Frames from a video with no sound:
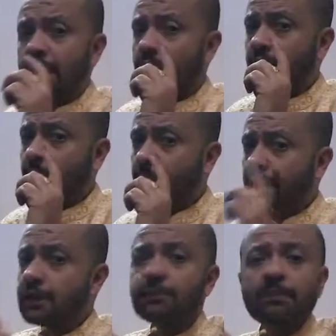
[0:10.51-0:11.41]
Now, the
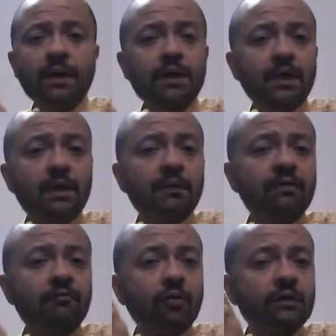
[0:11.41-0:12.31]
best
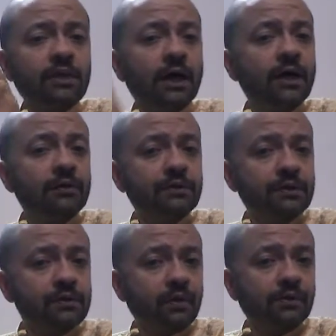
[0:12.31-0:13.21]
Pranayama for thyroid
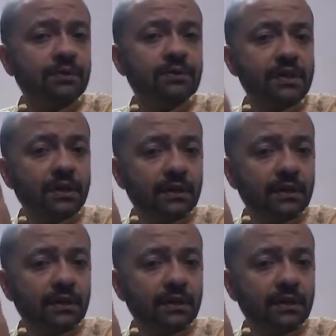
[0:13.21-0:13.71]
disorders